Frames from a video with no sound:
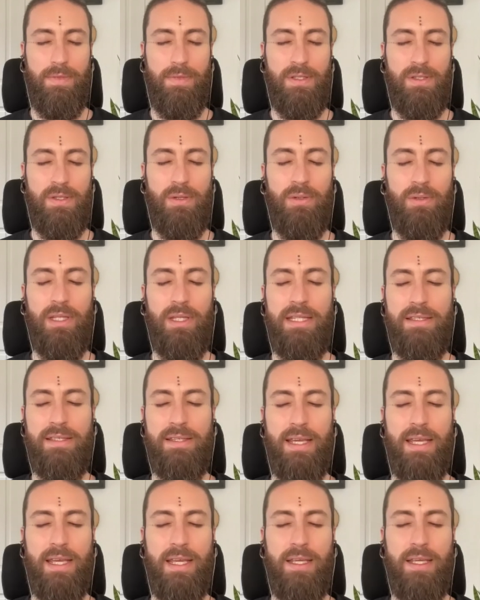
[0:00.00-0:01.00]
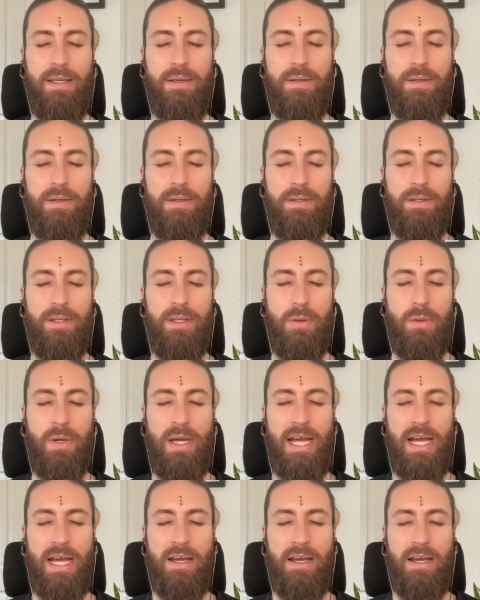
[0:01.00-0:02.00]
So let's say you
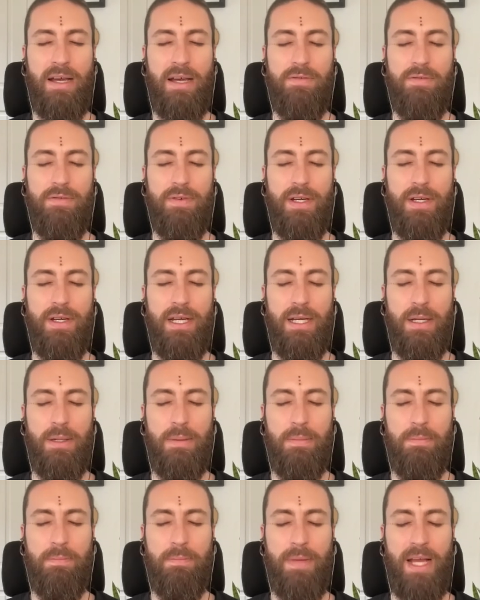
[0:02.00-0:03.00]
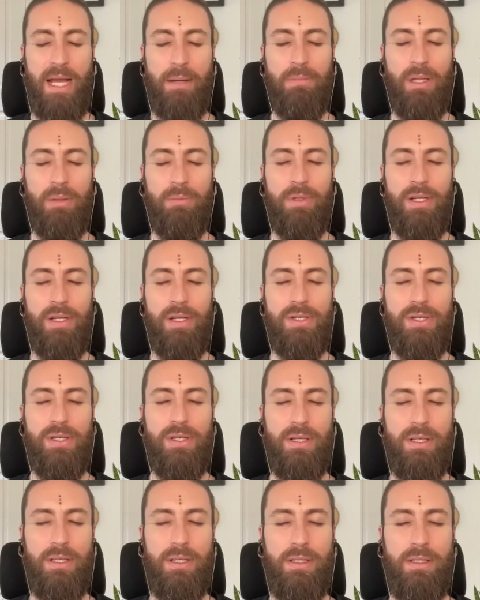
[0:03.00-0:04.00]
have high blood
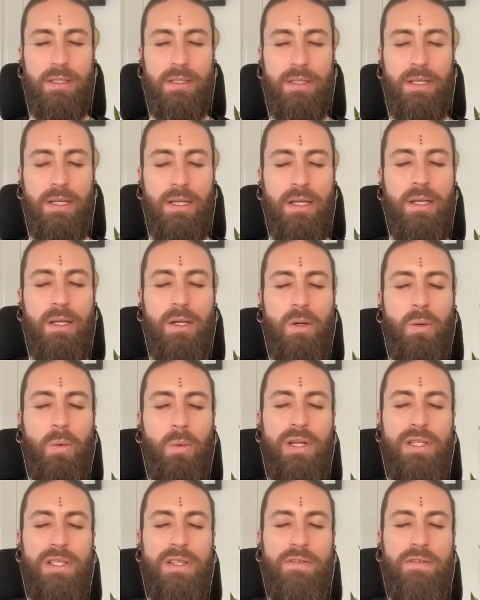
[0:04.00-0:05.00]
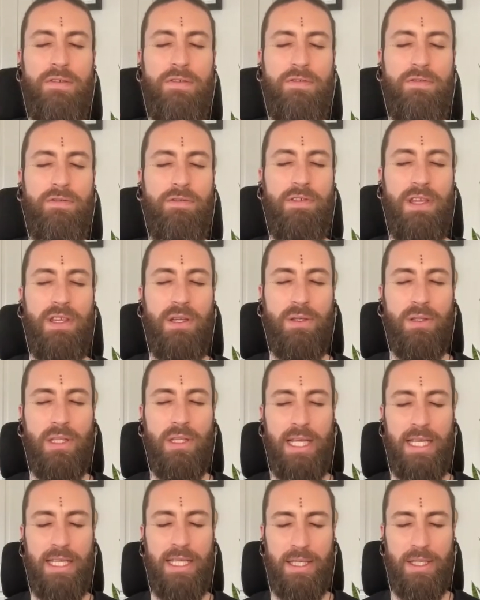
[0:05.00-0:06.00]
pressure. What does it feel
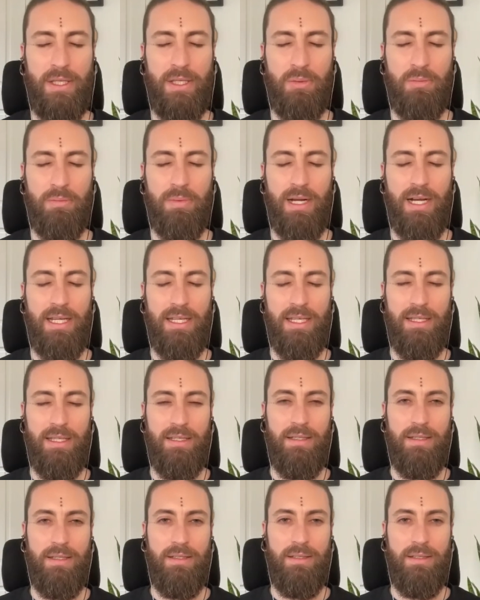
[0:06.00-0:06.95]
like in your body?